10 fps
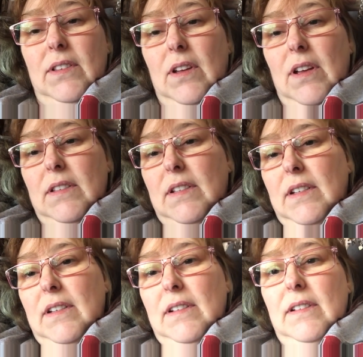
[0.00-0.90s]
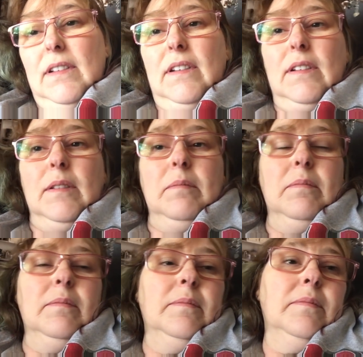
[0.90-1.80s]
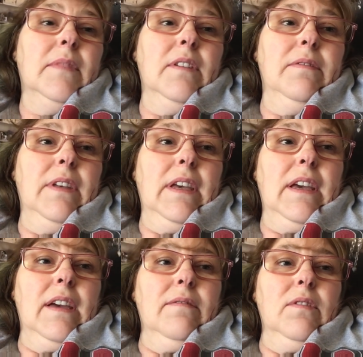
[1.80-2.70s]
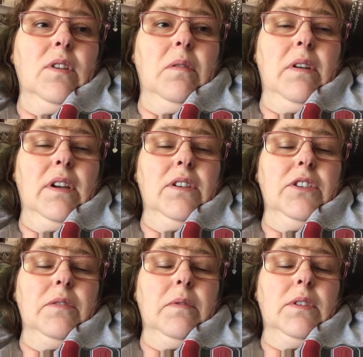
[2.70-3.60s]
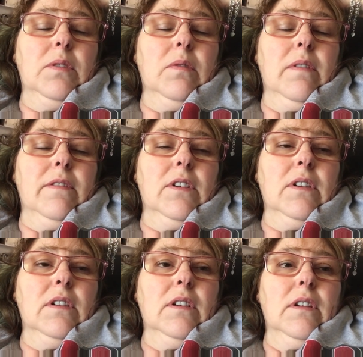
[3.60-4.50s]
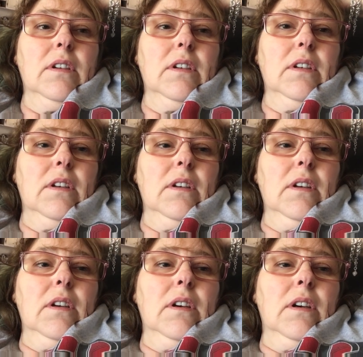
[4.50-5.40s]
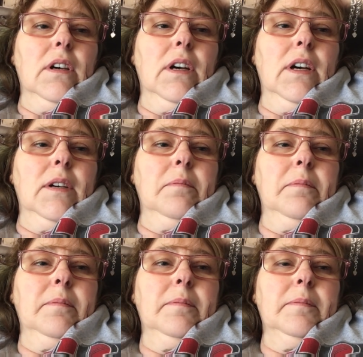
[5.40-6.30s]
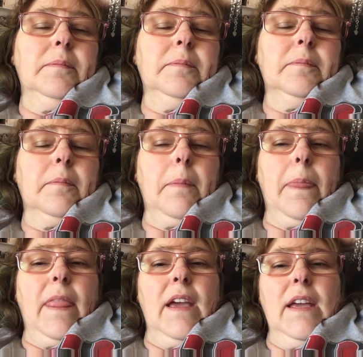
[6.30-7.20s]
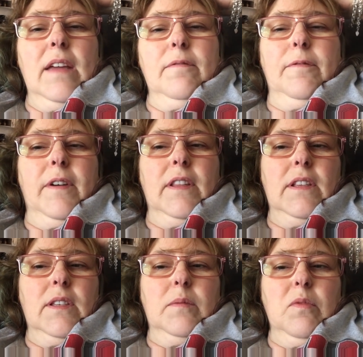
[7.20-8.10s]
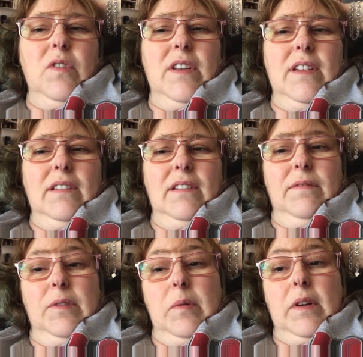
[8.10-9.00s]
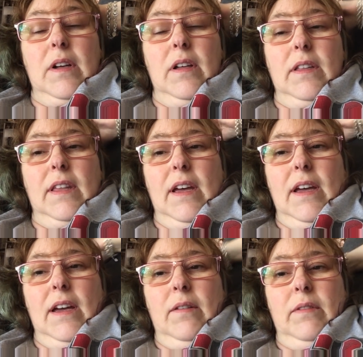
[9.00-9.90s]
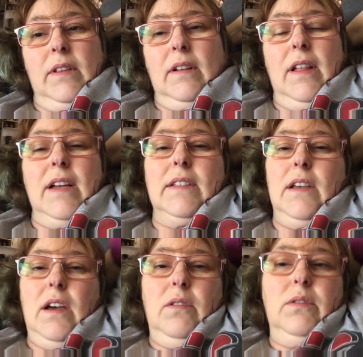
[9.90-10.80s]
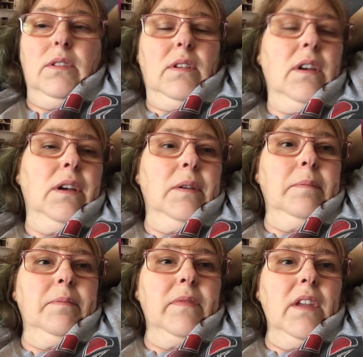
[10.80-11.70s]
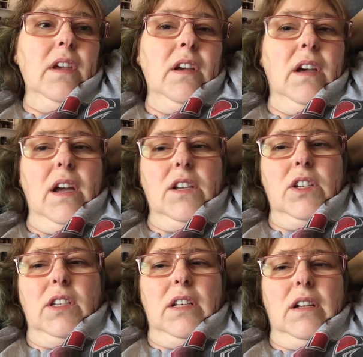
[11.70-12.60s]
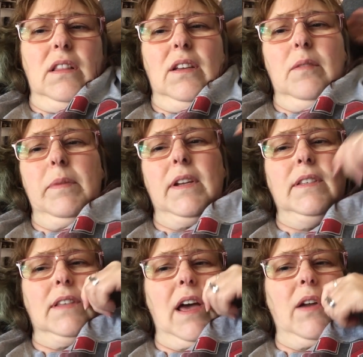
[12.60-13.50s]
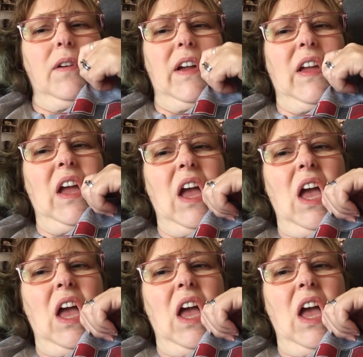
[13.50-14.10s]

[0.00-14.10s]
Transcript: exhausted. Um, I feel like I have no energy whatsoever. Um, I had fun this morning, if you want to call it that, out in the glass house. Um, I actually did a little bit of soldering